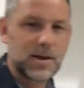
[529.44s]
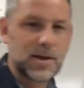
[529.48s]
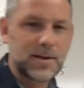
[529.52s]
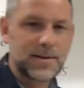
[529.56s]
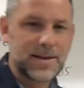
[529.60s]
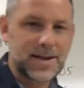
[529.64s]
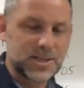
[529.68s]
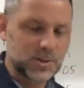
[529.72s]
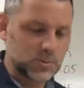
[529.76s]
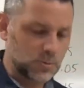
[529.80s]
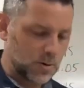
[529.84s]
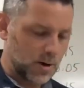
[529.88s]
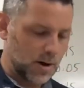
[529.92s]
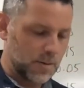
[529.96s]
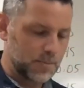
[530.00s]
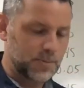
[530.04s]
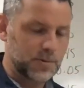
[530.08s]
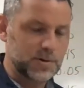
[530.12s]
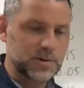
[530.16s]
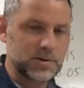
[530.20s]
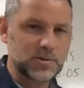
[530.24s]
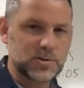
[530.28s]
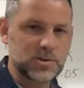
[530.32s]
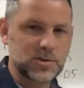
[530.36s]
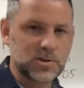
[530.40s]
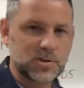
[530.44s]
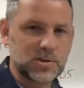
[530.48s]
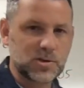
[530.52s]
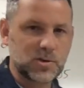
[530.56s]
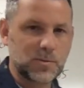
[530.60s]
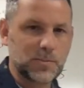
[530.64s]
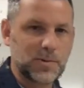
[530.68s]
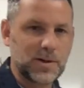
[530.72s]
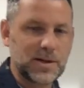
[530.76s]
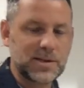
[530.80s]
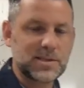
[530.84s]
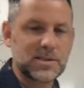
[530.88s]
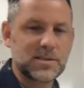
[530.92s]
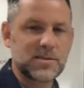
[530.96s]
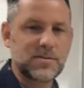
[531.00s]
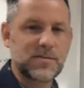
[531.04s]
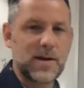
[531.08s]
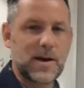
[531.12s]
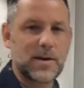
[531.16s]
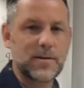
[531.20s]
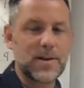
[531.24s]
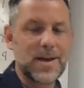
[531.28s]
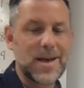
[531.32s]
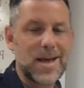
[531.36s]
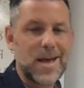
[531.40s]
That's where our producer surplus is
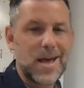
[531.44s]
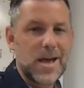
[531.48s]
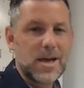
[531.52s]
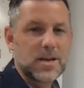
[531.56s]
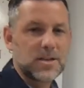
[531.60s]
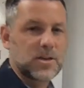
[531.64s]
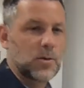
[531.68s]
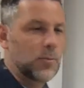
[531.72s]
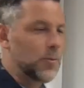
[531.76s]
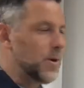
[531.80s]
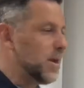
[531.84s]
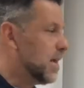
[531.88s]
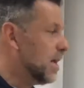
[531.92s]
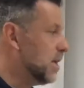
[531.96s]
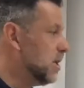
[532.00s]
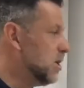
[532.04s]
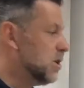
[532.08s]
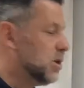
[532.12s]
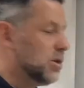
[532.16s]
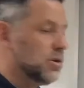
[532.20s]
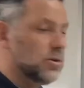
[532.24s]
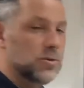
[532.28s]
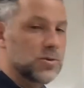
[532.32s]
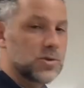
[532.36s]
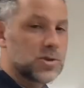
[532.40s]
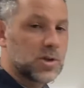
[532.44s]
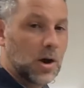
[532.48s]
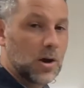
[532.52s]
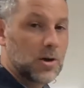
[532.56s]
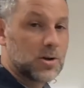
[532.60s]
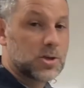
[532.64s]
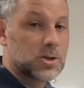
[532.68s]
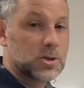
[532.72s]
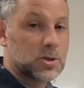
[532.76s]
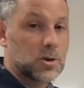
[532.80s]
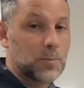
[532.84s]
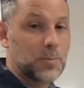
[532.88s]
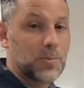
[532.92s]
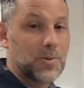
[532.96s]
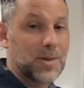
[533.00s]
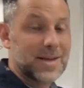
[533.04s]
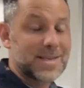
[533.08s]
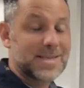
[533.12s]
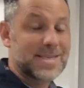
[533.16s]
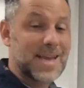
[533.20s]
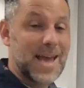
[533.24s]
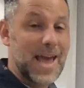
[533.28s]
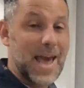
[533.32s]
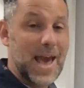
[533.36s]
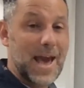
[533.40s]
found. So we can use our
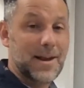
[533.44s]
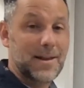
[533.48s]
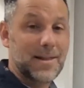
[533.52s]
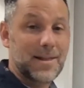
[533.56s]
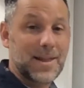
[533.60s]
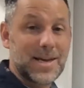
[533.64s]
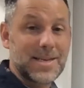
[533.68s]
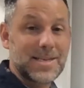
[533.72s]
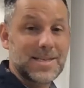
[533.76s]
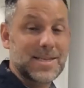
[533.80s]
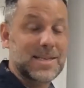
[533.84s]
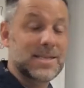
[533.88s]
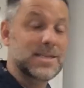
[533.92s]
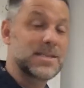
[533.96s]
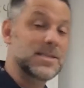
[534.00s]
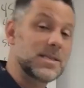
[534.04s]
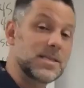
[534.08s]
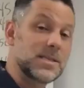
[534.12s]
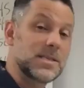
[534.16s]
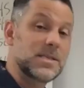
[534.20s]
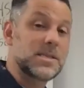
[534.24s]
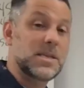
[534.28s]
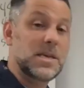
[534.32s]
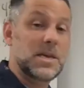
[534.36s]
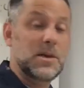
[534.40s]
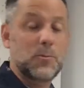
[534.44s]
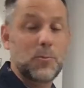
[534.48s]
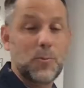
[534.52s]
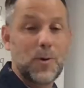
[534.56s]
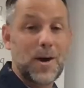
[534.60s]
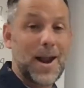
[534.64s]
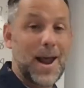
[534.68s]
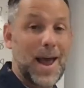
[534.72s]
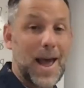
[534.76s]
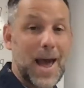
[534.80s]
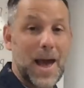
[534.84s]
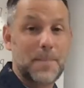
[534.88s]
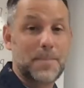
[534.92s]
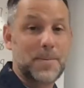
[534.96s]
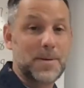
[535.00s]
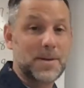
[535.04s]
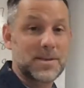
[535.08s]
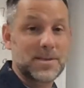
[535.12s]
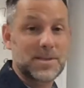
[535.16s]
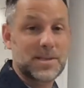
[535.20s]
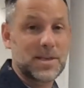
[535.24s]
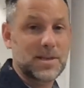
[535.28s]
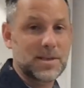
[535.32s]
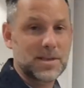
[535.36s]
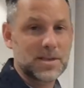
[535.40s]
surplus to analyze this to see what
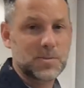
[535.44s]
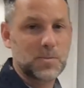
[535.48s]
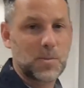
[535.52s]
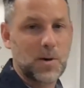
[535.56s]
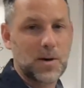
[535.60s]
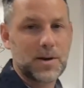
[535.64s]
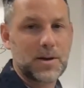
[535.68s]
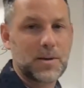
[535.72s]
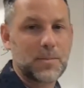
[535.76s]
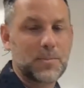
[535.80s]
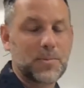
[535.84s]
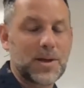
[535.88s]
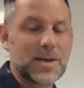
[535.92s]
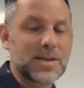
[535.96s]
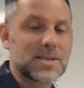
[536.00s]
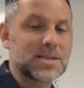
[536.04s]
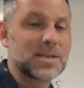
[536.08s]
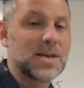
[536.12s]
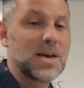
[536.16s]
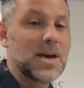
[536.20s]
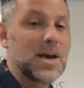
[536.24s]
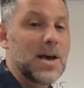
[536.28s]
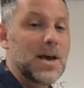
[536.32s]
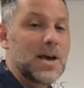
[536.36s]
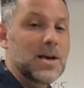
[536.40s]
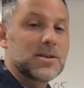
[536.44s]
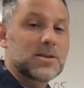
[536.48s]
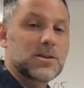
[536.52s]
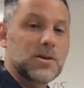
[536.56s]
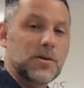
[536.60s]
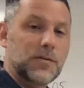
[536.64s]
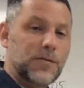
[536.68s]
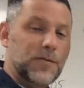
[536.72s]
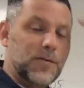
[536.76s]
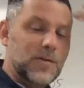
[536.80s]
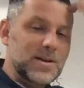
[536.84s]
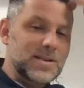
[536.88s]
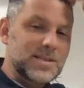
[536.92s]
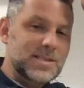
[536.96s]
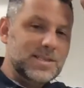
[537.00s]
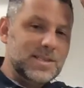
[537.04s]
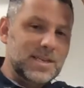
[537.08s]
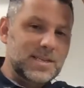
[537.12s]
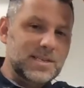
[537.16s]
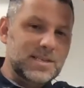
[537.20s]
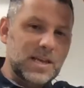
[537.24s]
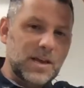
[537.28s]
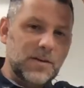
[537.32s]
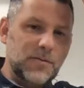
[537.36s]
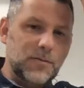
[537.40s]
happens in this marketplace. So for
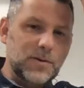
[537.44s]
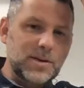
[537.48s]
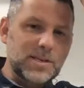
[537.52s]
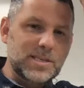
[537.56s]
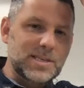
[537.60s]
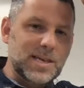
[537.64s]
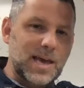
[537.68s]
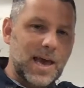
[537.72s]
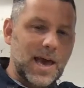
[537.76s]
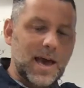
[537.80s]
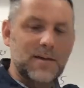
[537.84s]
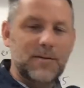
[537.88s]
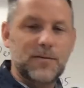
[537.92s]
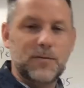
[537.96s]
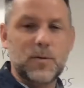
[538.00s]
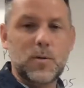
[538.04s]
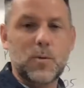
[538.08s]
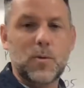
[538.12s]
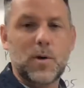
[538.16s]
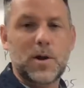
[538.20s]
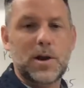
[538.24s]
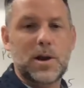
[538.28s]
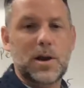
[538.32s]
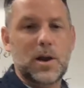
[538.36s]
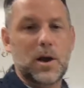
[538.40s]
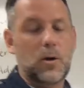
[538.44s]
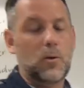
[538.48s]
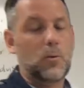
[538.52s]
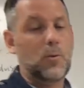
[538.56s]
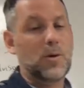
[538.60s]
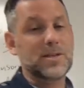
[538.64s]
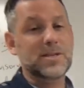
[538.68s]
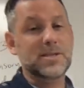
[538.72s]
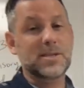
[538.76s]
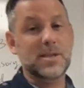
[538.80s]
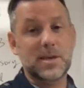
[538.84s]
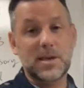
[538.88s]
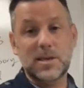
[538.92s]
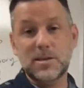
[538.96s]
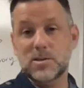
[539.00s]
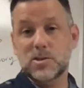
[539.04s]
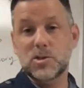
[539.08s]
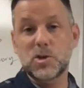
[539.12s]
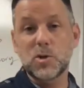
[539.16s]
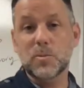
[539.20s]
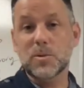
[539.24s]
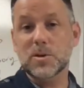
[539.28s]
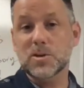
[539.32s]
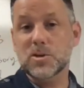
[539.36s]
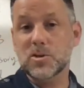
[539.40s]
instance, if we want to know what's the
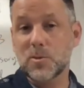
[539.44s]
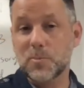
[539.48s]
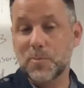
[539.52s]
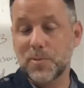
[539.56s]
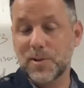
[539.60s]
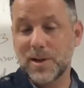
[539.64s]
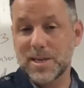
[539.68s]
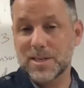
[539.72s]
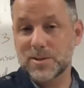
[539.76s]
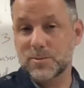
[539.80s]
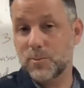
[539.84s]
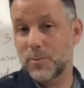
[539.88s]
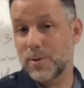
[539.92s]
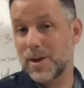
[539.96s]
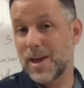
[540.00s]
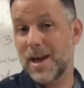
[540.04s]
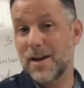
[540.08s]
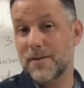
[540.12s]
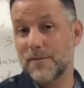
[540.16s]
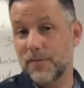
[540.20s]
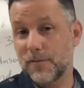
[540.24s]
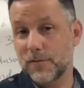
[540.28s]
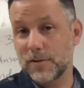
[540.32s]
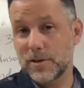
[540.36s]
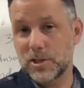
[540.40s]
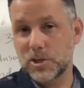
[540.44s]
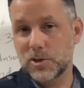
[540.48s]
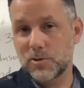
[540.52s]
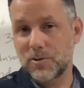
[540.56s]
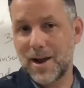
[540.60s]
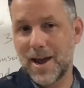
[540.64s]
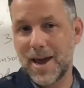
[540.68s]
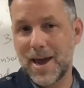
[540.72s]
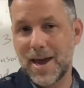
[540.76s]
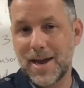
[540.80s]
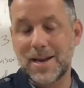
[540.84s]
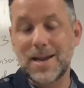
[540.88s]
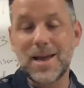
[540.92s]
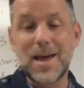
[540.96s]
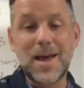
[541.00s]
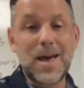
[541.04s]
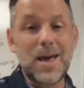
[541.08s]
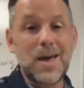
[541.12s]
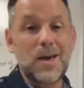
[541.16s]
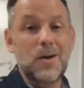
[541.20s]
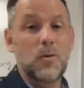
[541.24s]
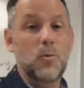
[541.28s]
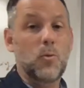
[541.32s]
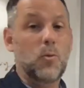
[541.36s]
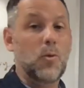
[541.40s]
consumer surplus when we have free trade
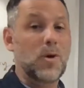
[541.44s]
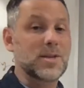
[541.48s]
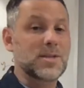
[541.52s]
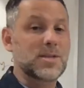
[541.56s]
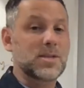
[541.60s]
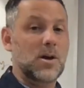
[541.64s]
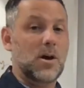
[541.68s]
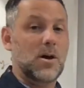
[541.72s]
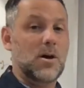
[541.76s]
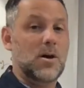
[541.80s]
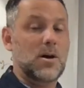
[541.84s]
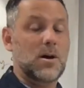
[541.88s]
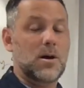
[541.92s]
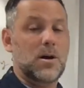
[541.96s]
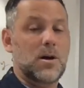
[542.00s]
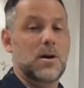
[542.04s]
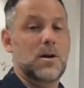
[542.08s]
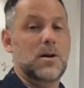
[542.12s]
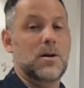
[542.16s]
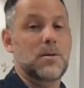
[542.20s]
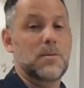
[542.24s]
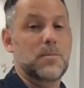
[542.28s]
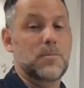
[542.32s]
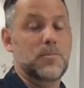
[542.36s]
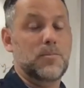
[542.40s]
and what's our